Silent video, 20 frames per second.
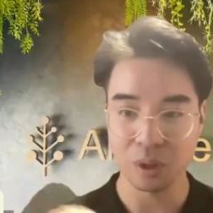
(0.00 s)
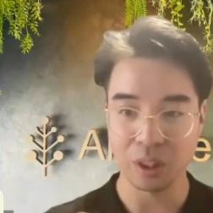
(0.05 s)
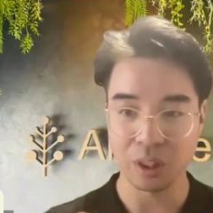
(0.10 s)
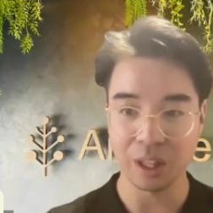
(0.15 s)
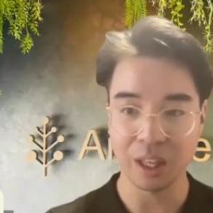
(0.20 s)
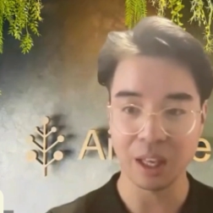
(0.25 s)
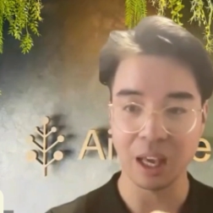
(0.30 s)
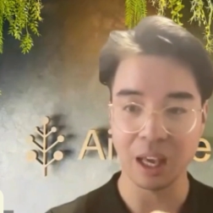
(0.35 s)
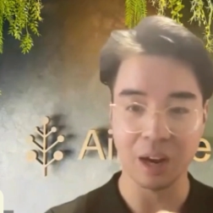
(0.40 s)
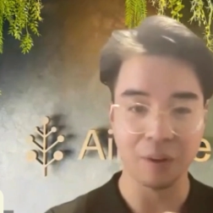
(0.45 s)
We
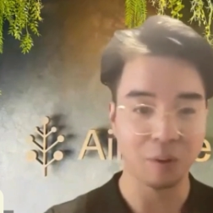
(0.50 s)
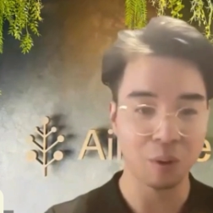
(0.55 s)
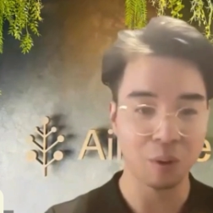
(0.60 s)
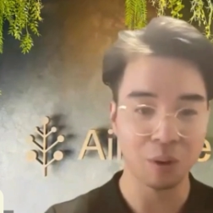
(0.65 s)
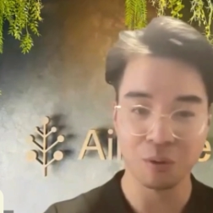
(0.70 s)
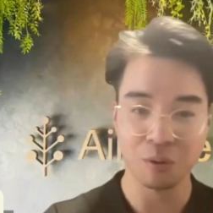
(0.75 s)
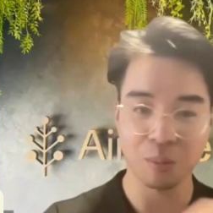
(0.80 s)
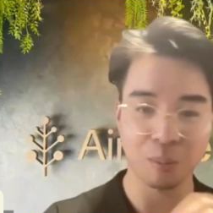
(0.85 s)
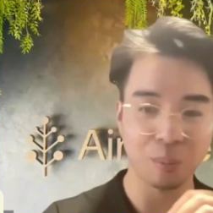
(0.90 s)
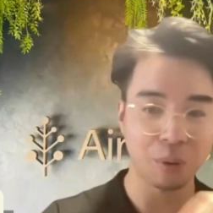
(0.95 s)
think
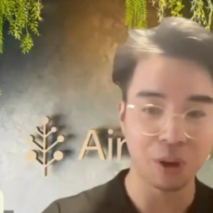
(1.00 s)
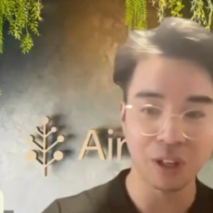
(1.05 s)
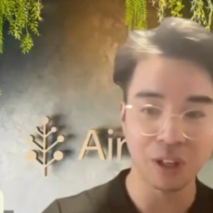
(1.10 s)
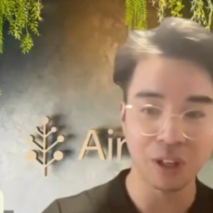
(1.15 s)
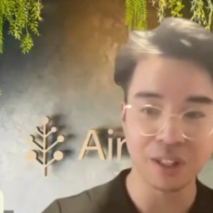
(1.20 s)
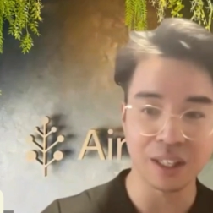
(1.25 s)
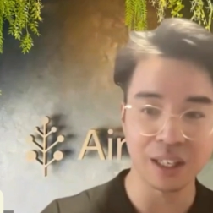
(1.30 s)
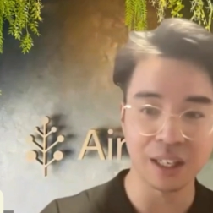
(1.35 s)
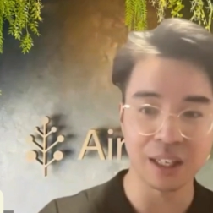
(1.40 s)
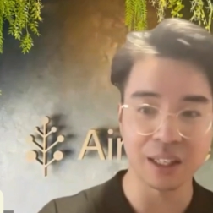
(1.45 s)
everyone from
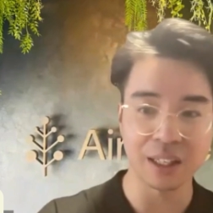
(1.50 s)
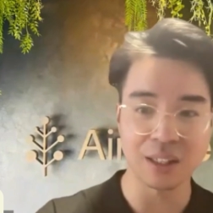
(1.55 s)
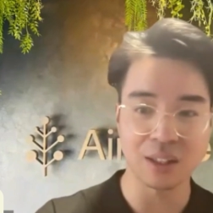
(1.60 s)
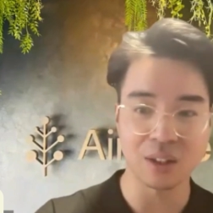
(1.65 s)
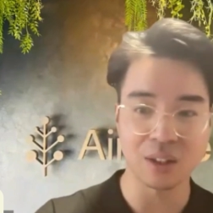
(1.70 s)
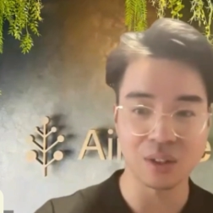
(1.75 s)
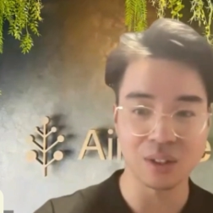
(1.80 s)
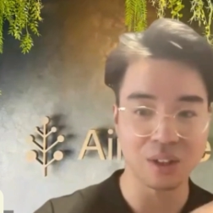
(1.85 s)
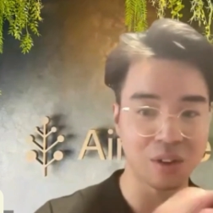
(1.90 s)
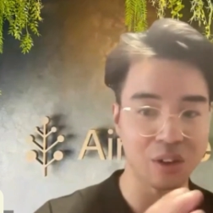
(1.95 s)
pre-seed
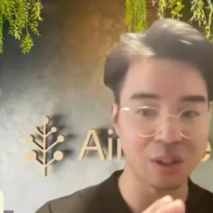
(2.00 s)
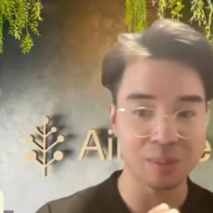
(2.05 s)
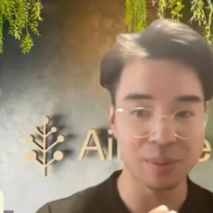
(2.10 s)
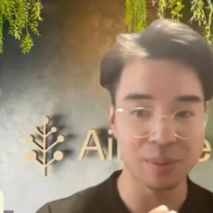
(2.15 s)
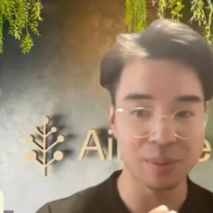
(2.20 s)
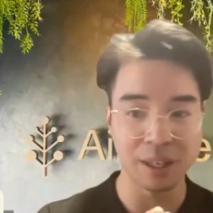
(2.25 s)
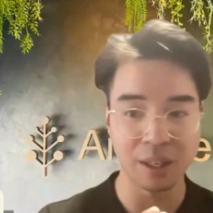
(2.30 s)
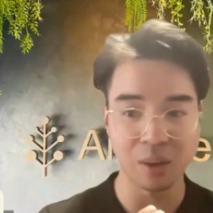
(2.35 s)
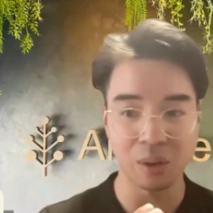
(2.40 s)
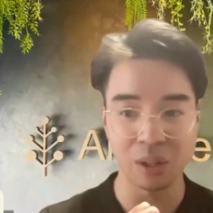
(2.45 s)
to Series
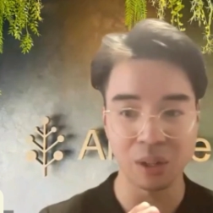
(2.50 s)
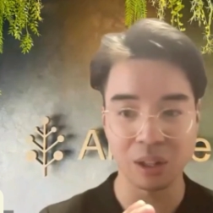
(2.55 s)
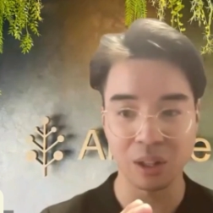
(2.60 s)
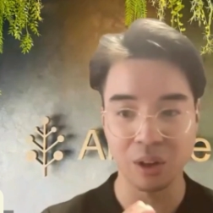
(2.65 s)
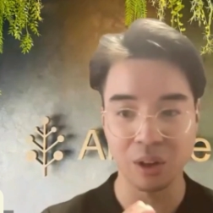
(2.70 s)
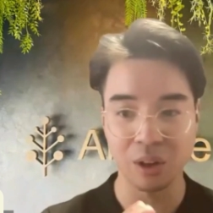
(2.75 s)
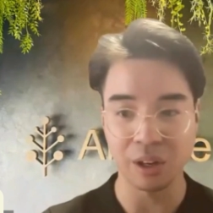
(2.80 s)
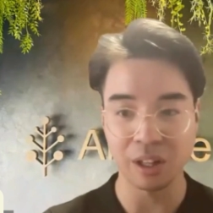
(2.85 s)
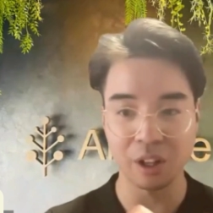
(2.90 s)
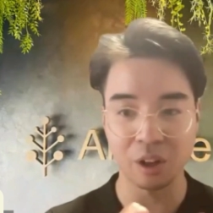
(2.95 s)
B could
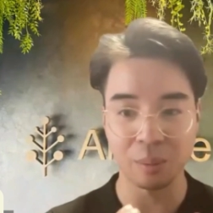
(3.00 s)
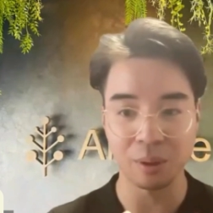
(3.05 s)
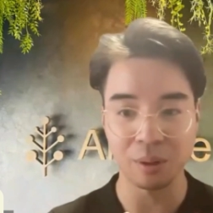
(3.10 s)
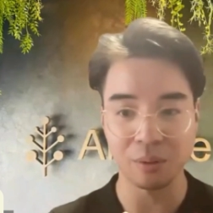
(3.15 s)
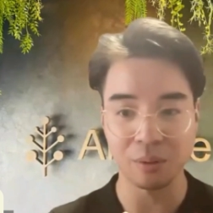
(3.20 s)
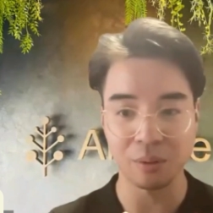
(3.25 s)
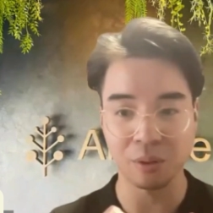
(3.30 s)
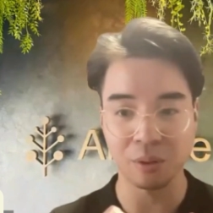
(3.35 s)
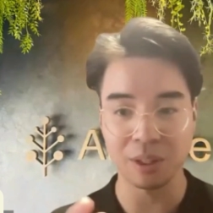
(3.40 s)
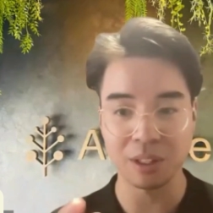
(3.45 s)
learn a little
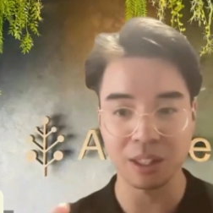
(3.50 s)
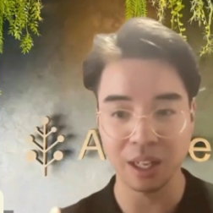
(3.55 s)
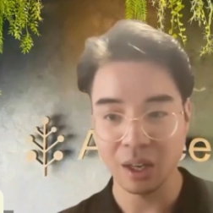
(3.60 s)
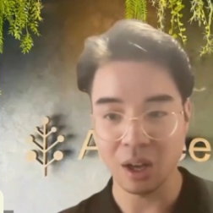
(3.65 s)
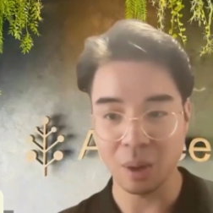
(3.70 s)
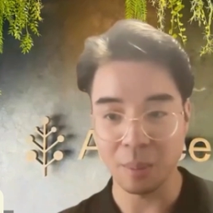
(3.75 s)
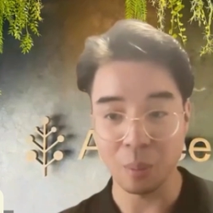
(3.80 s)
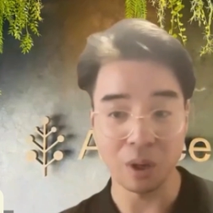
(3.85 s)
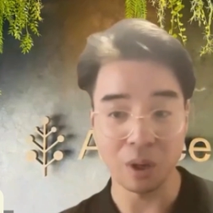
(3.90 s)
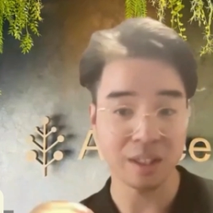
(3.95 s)
bit from it.
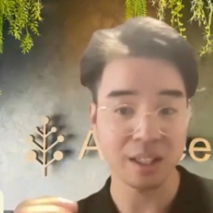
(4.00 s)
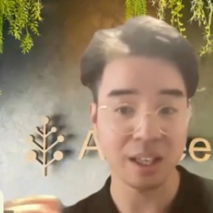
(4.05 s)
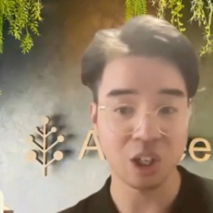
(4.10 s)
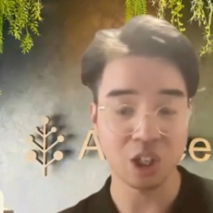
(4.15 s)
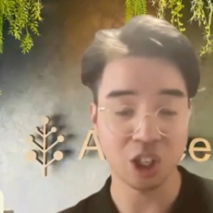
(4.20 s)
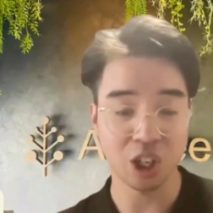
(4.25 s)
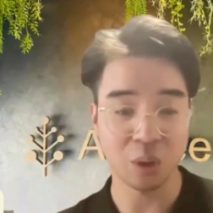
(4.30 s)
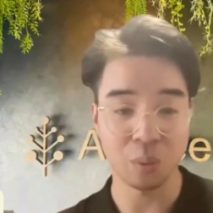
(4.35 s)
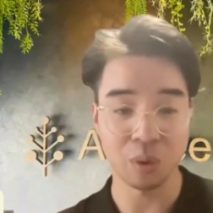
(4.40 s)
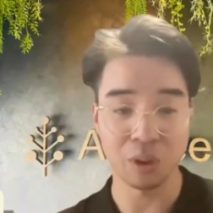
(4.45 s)
Um, we're mm.
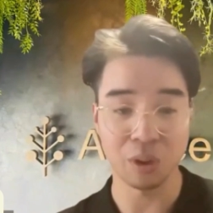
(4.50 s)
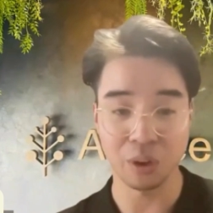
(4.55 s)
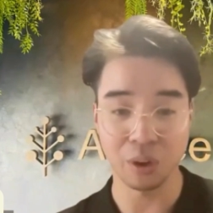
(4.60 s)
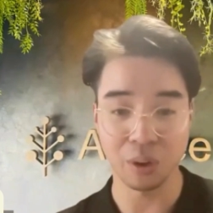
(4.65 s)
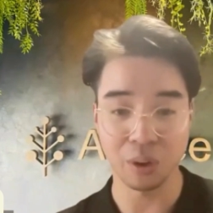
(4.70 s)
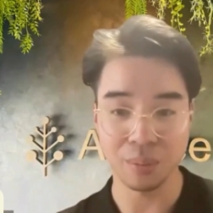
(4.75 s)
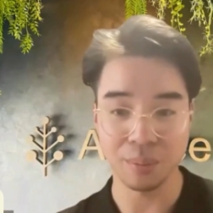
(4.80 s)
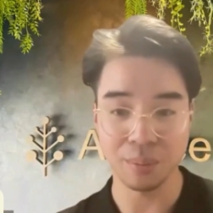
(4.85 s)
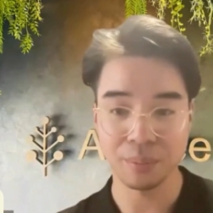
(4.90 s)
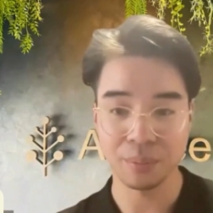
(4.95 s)
excited to share with
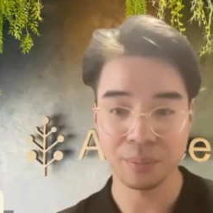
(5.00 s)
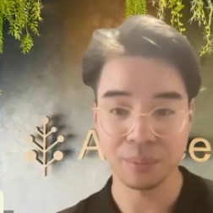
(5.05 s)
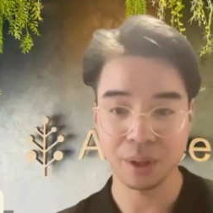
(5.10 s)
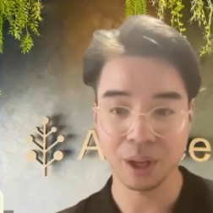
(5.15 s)
you all.